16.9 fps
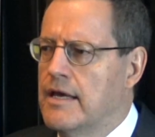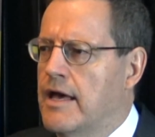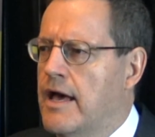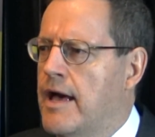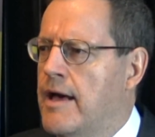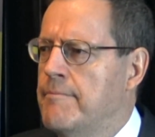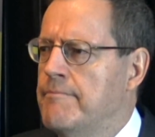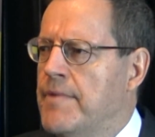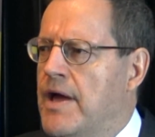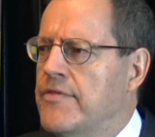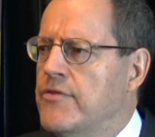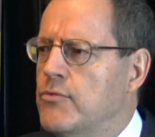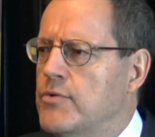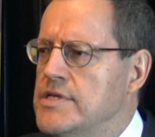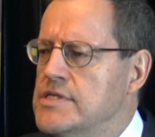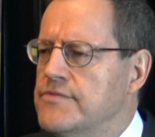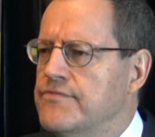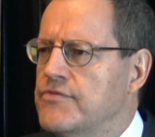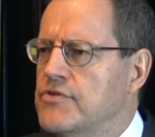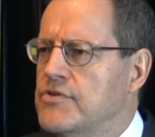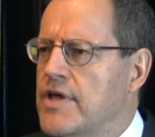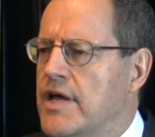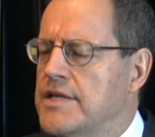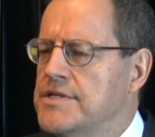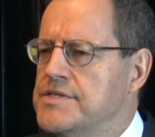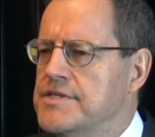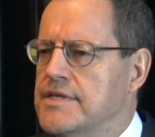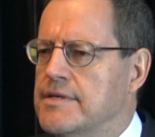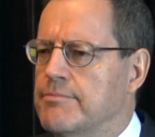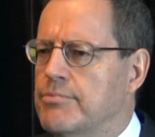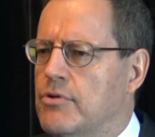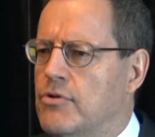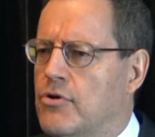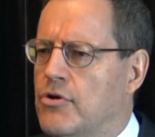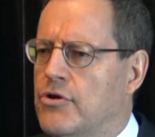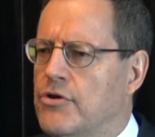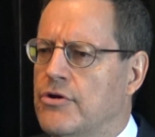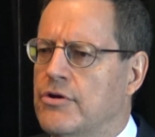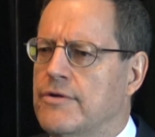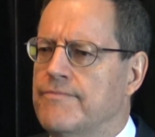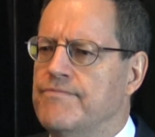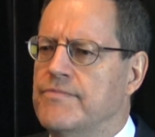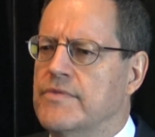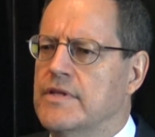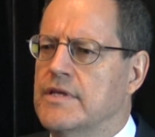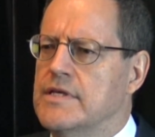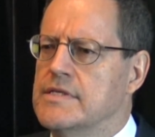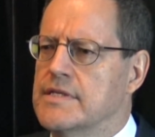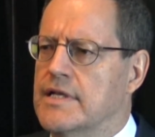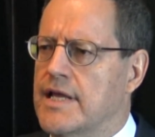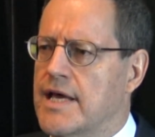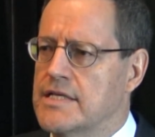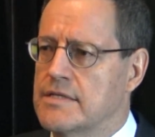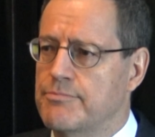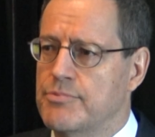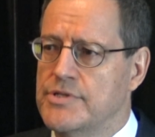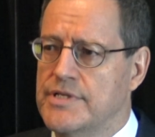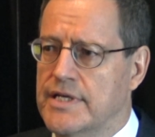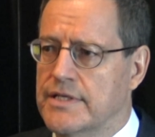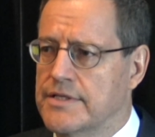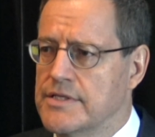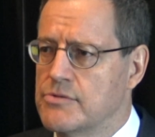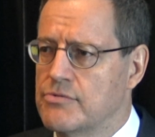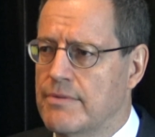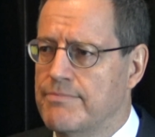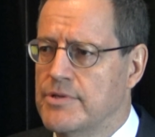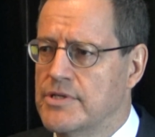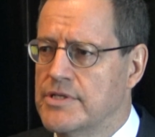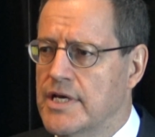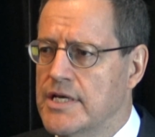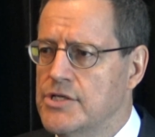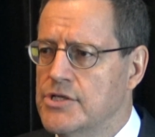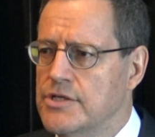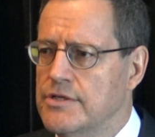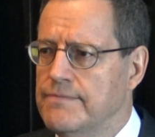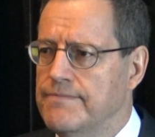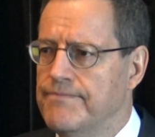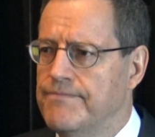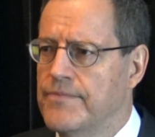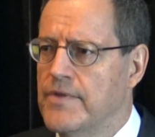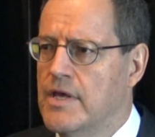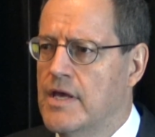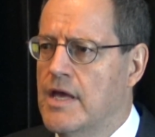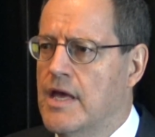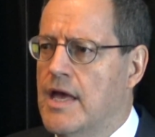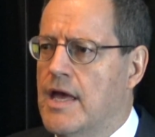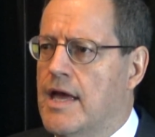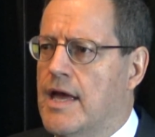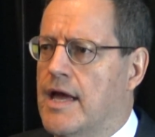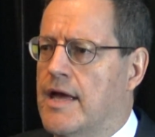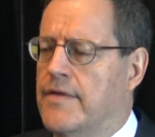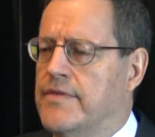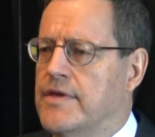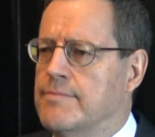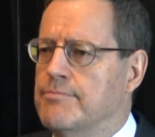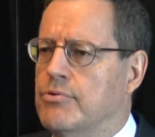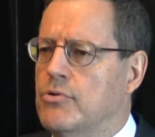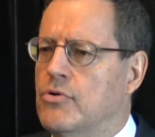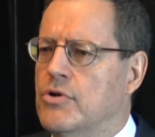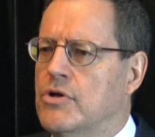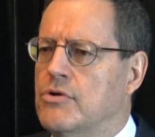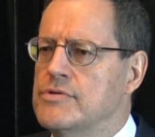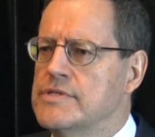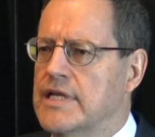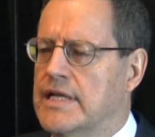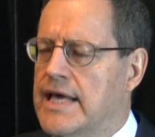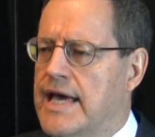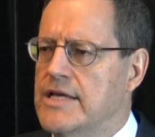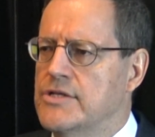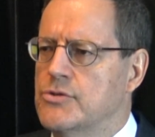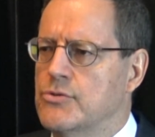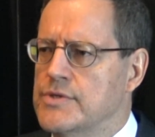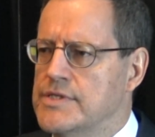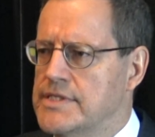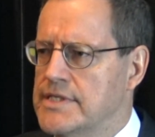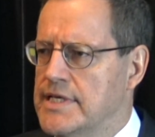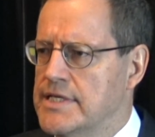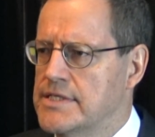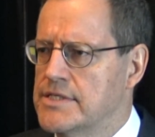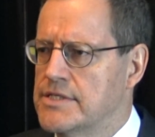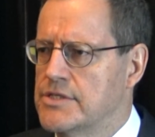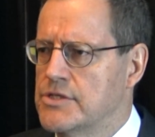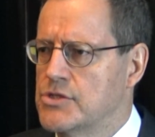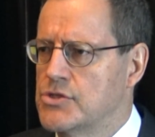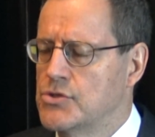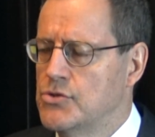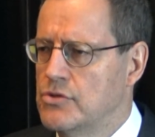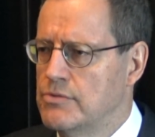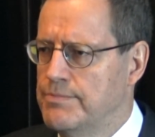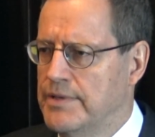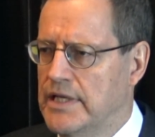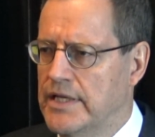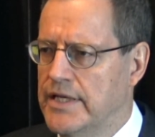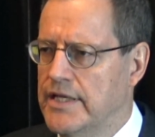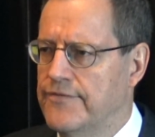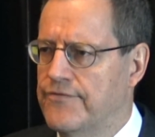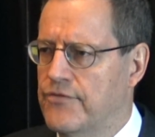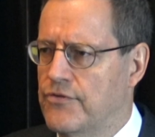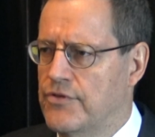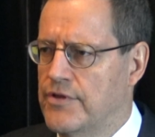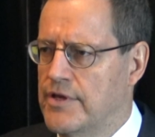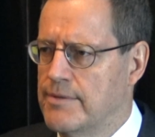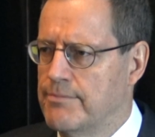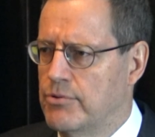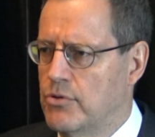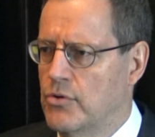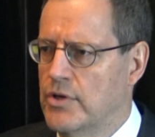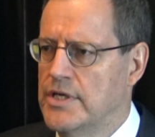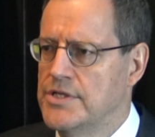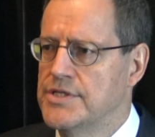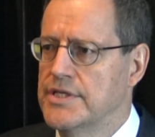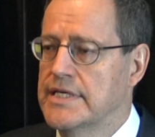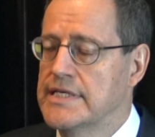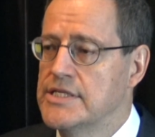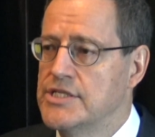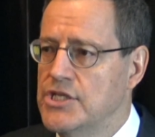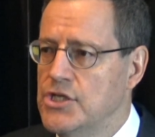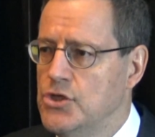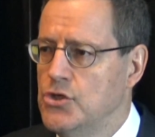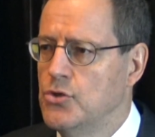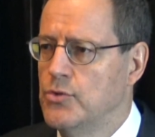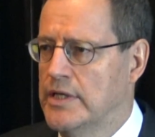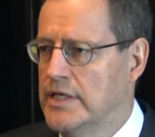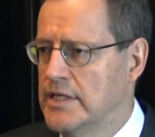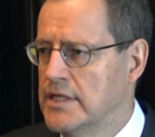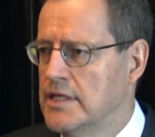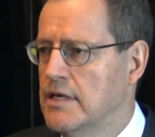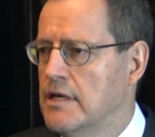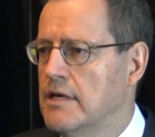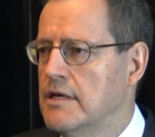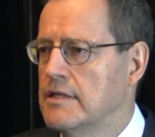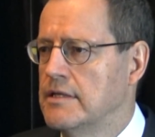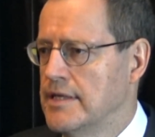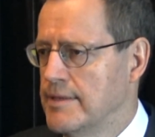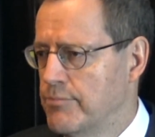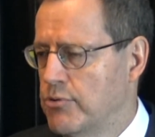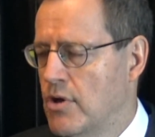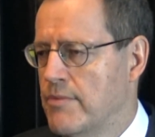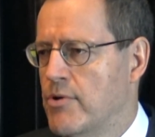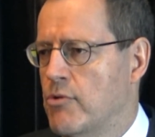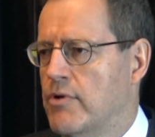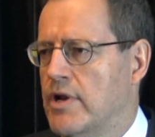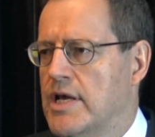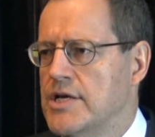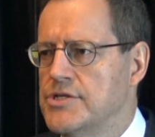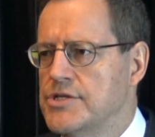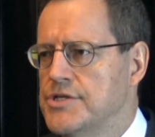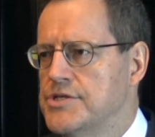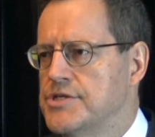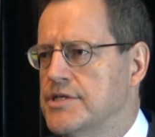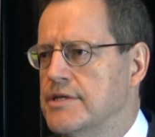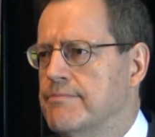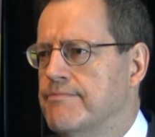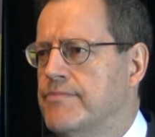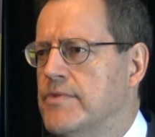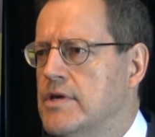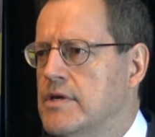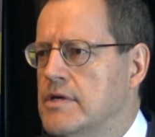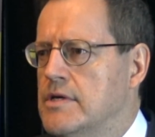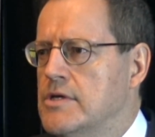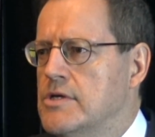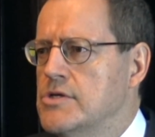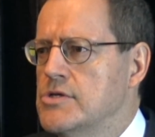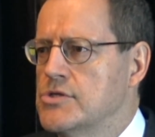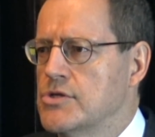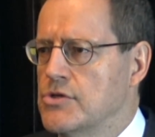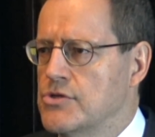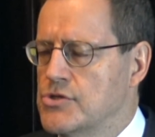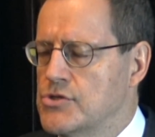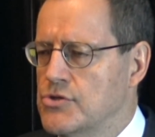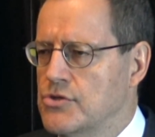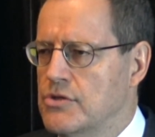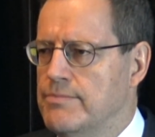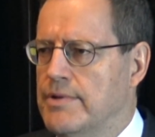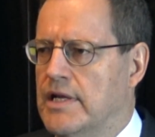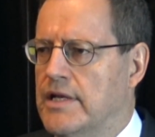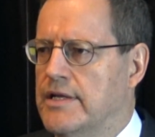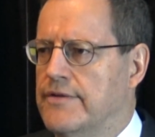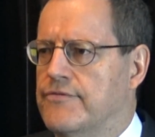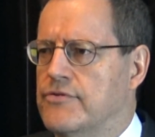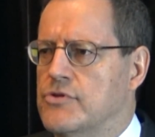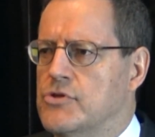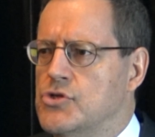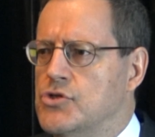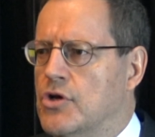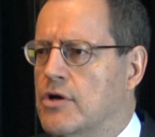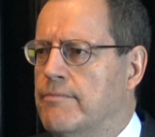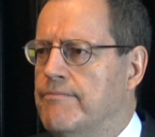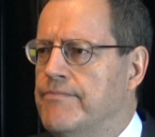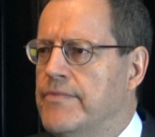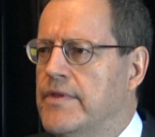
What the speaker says: And the reason for that is the employer is allowed to protect its reputation, and the employer is allowed to assess the suitability for the employee to continue in the employment relationship, so the suitability for the job.